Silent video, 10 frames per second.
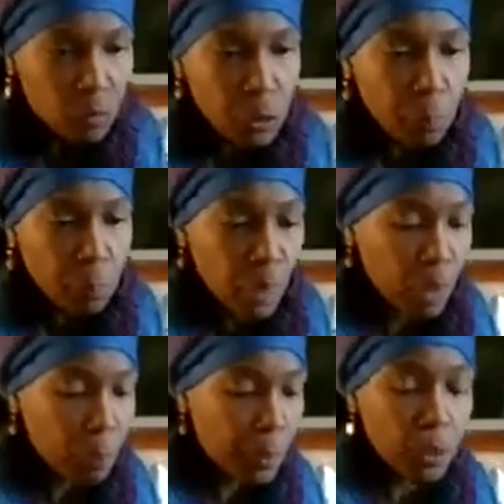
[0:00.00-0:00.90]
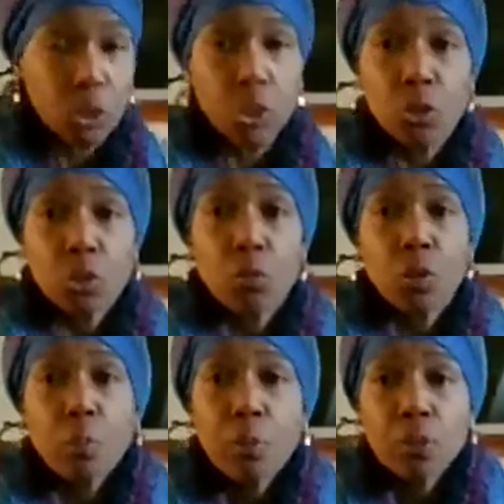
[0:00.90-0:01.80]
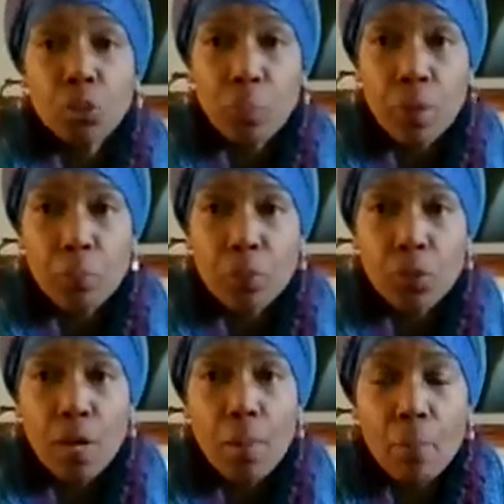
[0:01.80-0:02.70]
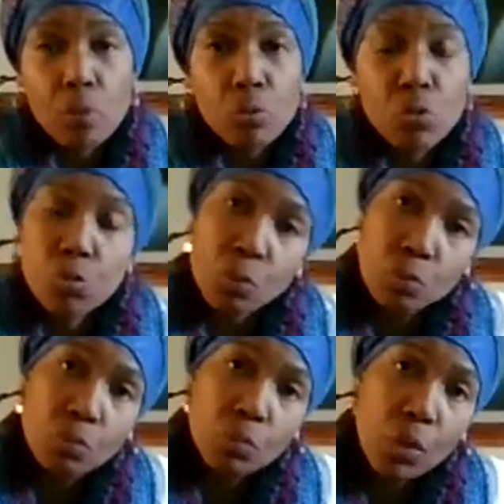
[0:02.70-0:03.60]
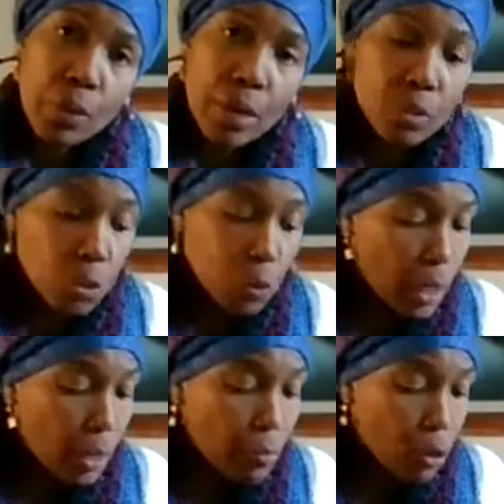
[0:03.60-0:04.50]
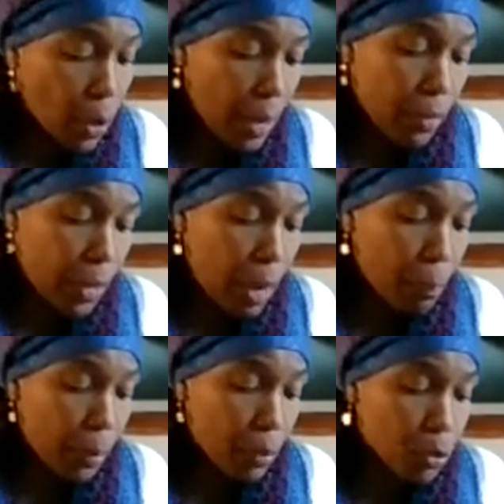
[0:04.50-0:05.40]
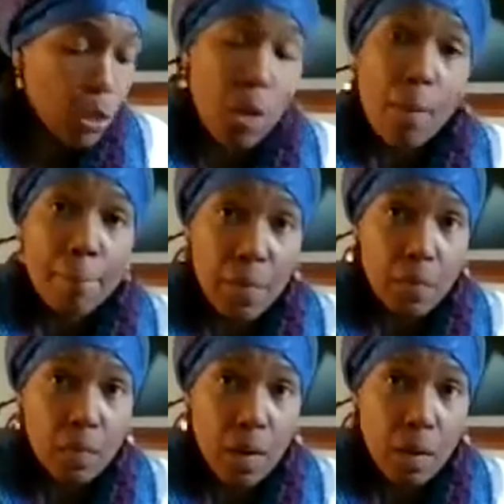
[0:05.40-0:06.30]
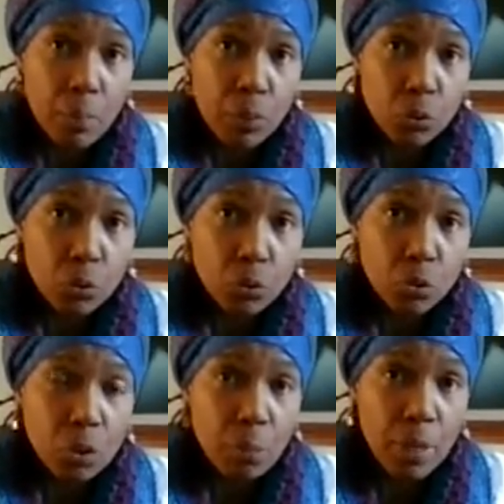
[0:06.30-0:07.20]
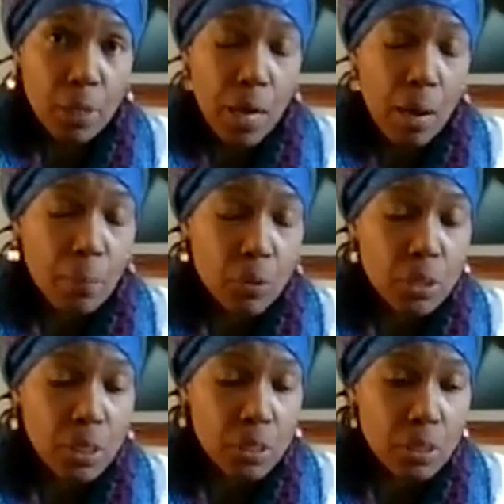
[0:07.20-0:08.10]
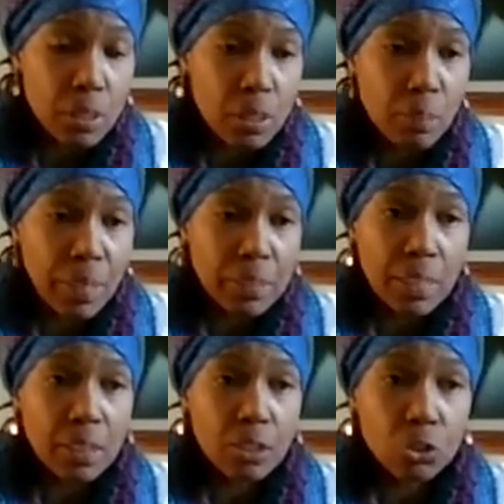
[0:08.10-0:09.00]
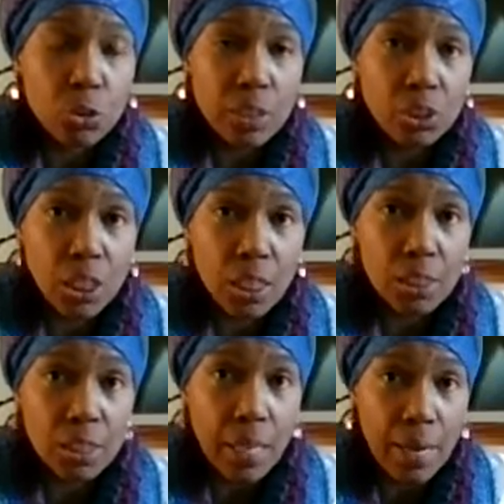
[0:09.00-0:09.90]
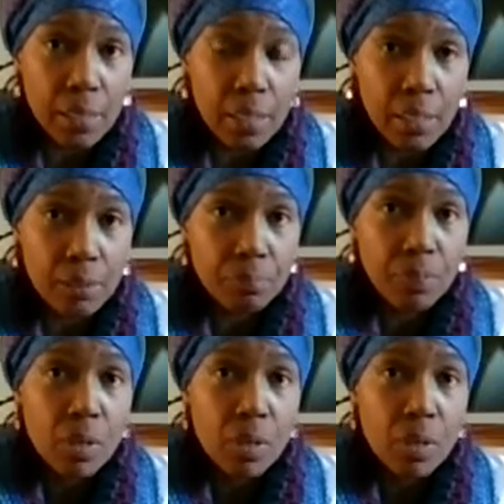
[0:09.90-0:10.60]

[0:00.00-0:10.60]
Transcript: your pulp, you want to put your pulp in your compost. Okay, so if you don't have a compost, make a compost. You can make a compost easily by taking the trash can and lining it,